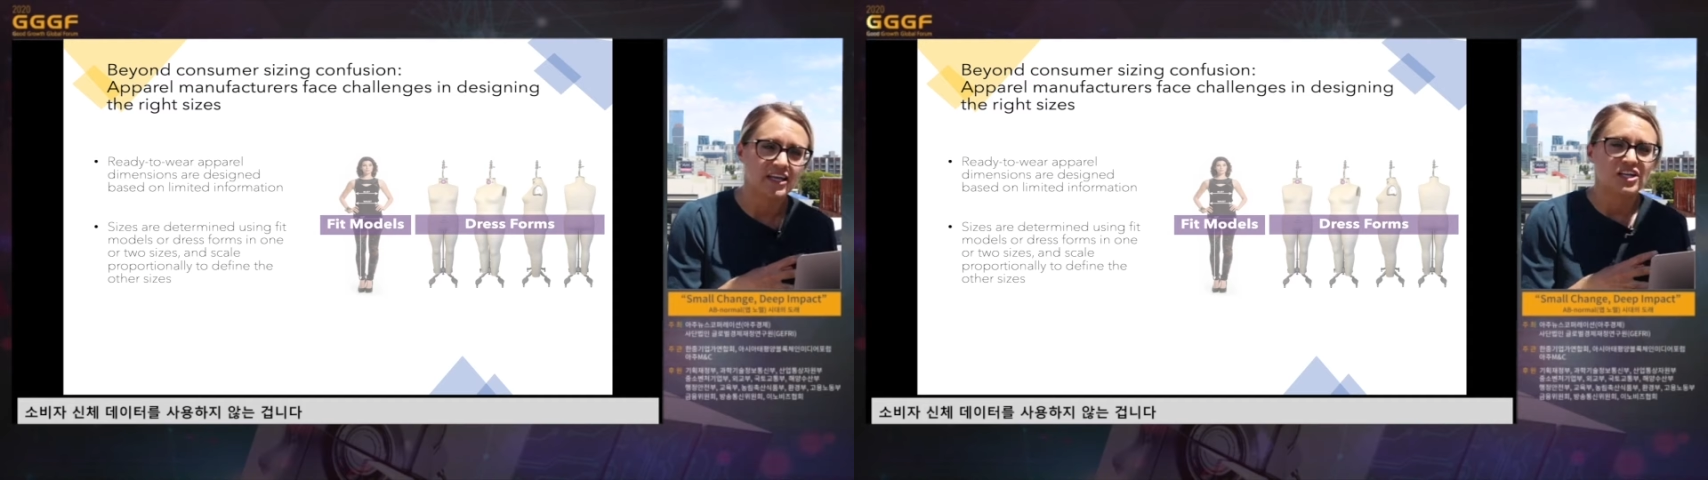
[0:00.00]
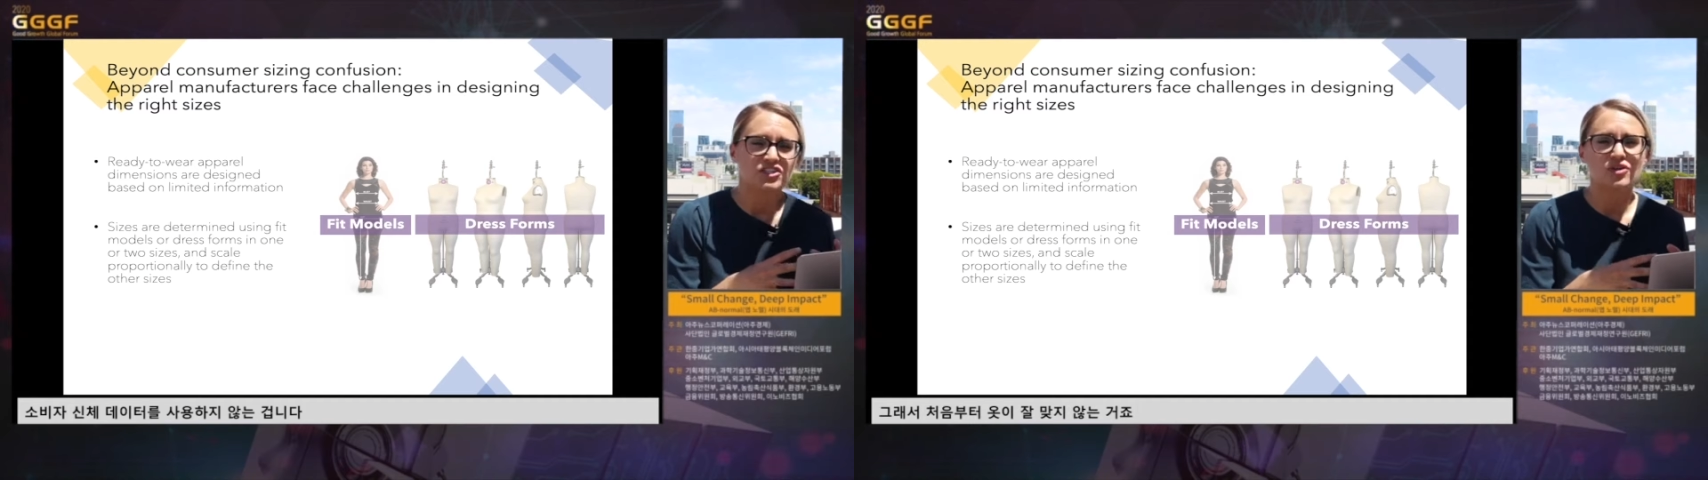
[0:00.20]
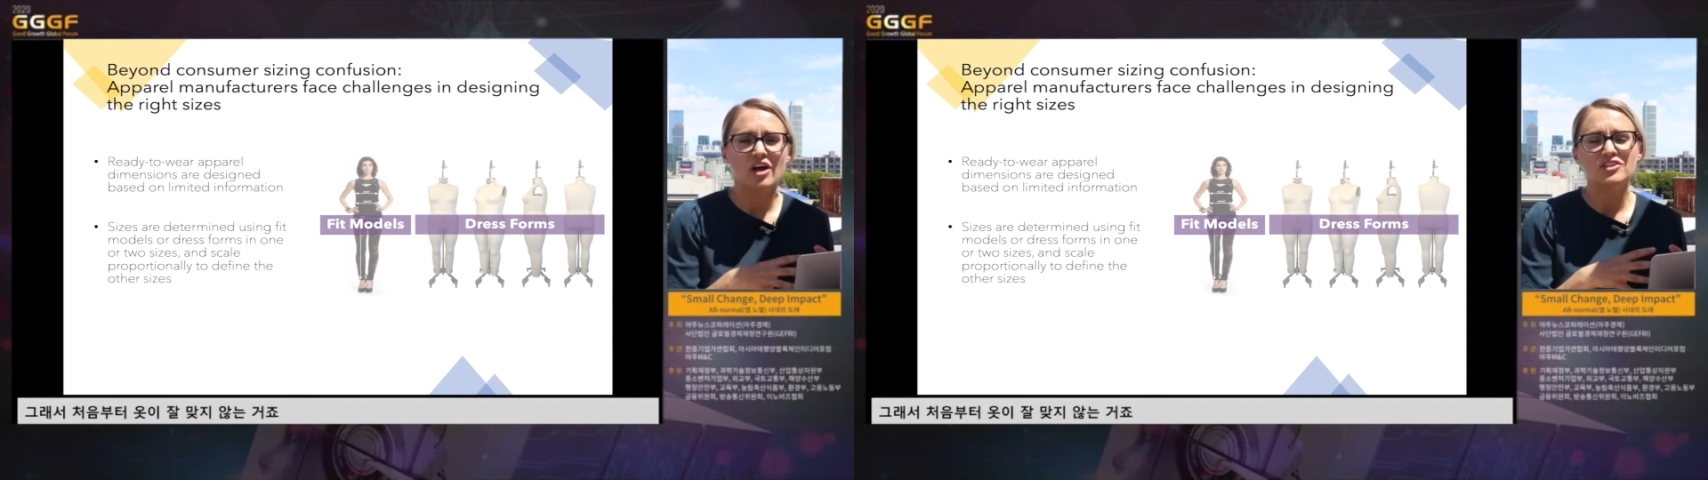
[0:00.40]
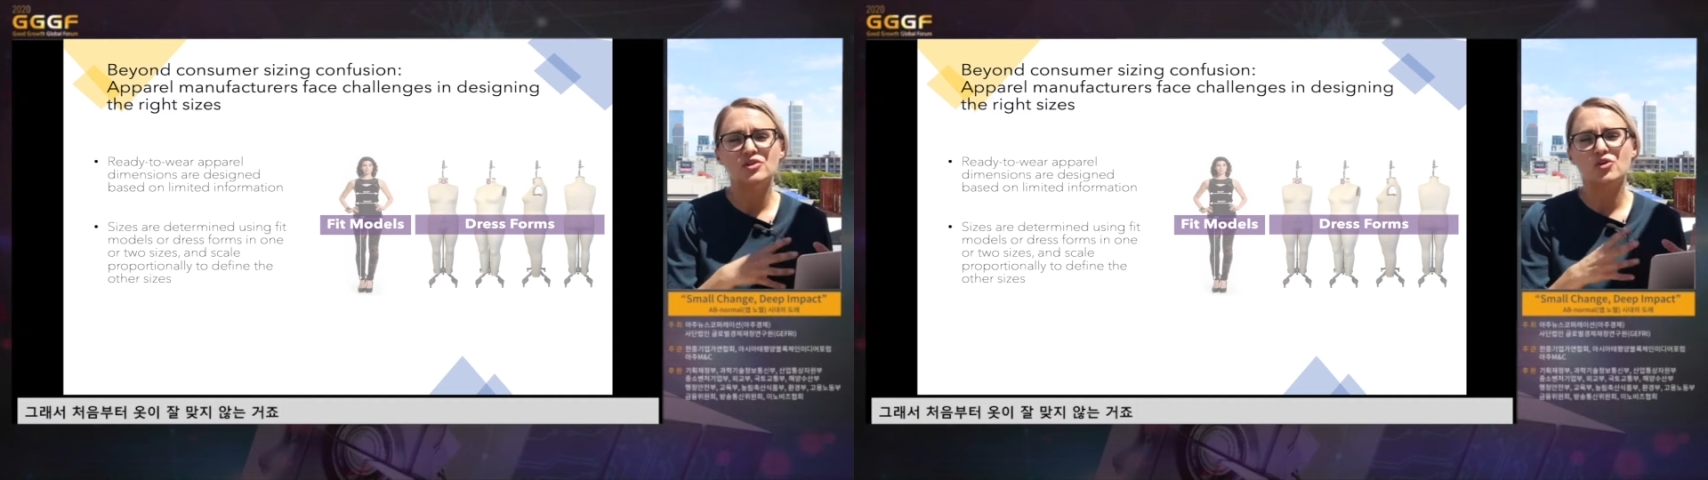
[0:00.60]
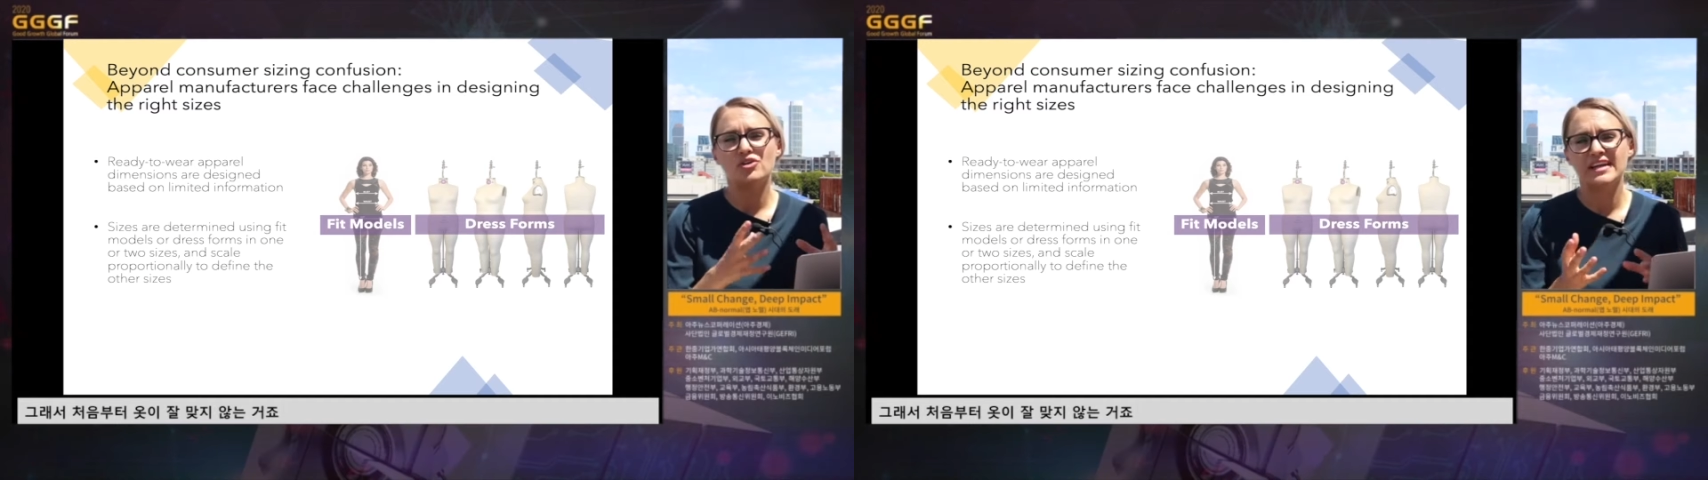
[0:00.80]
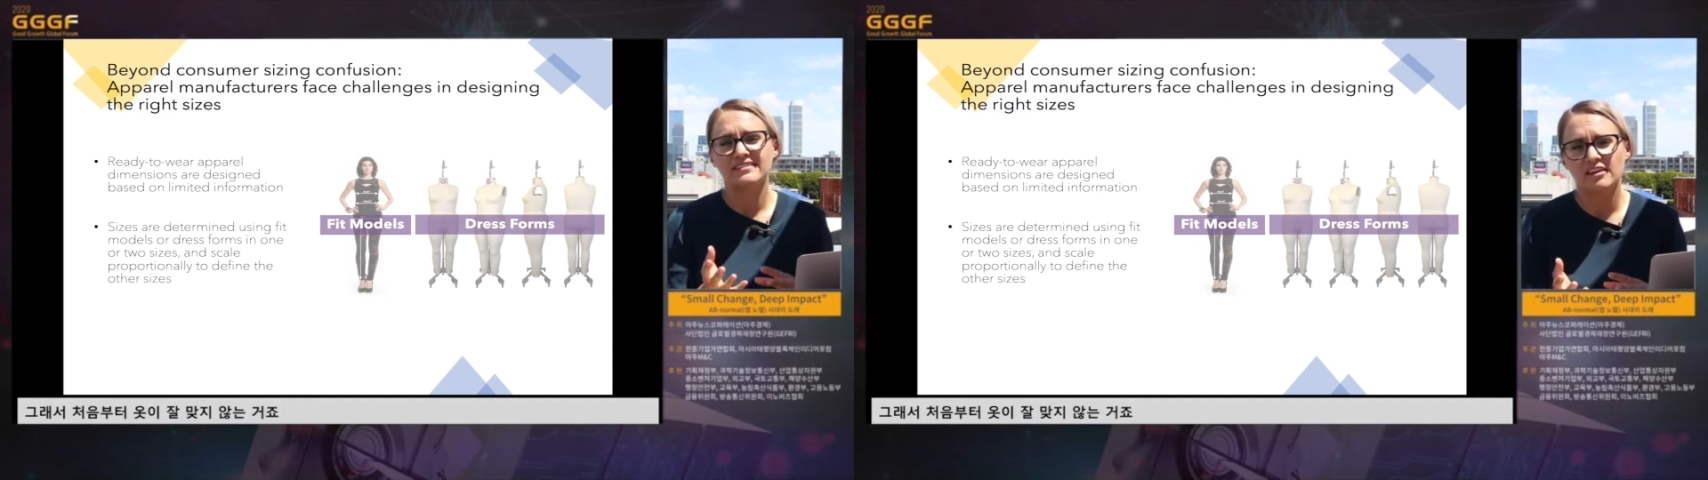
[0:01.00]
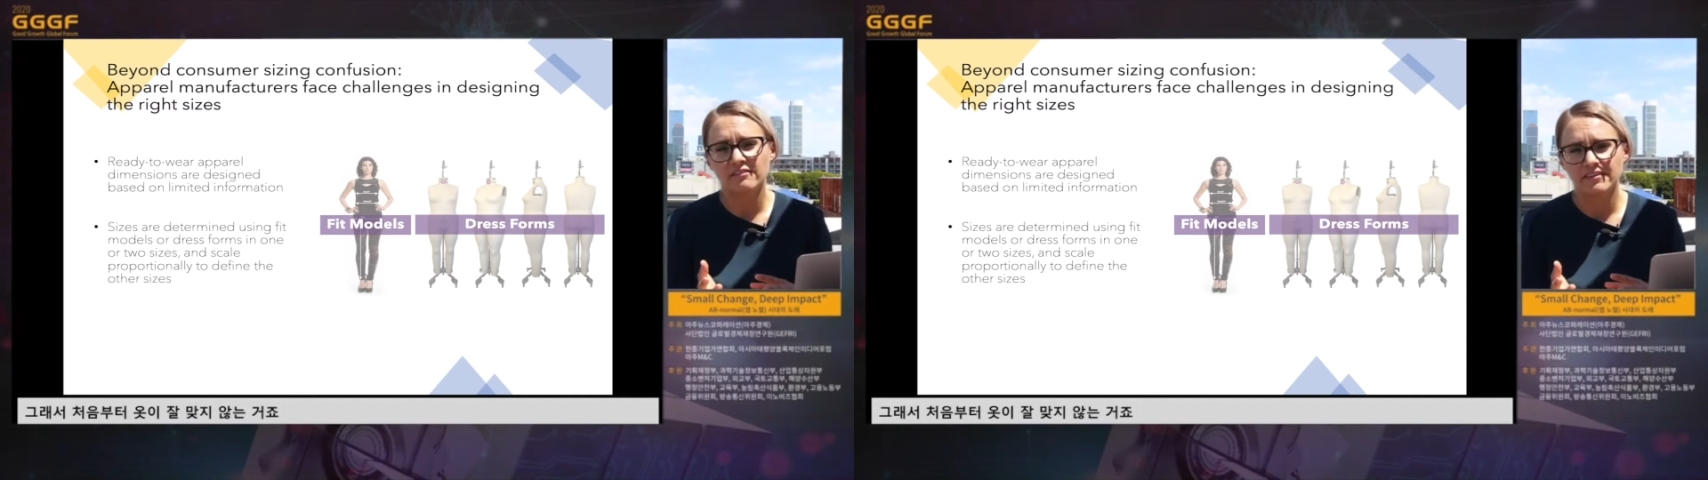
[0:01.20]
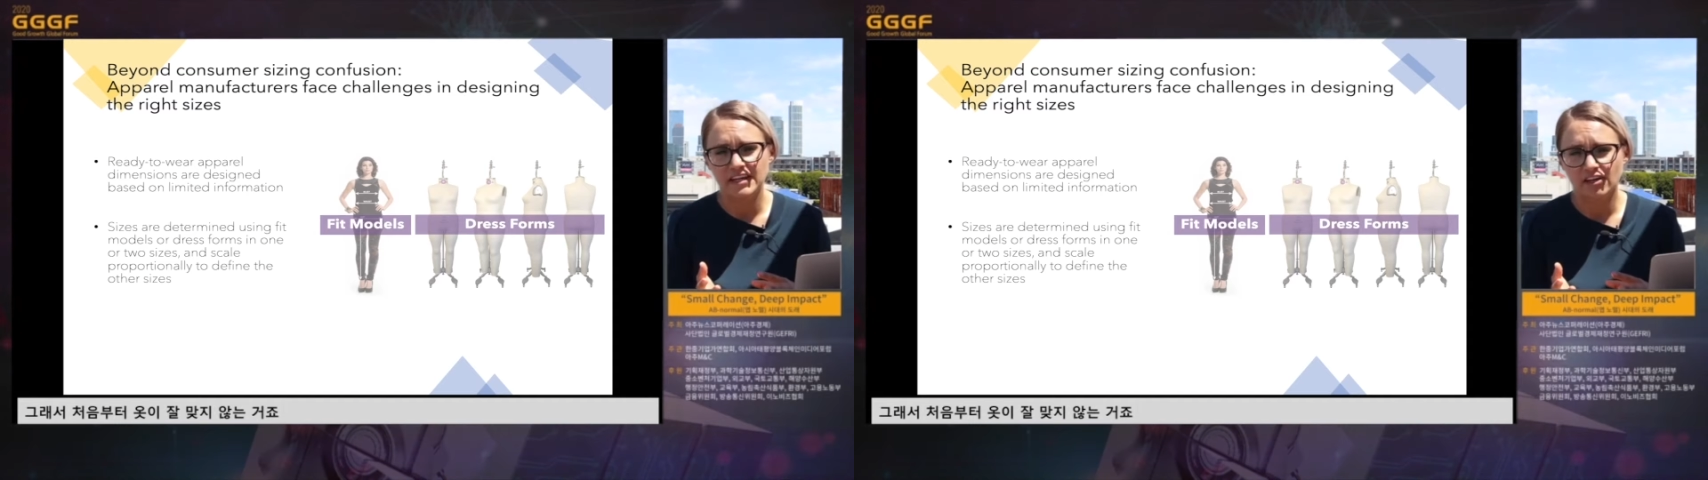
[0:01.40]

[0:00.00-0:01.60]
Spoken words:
So it also creates ill-fitting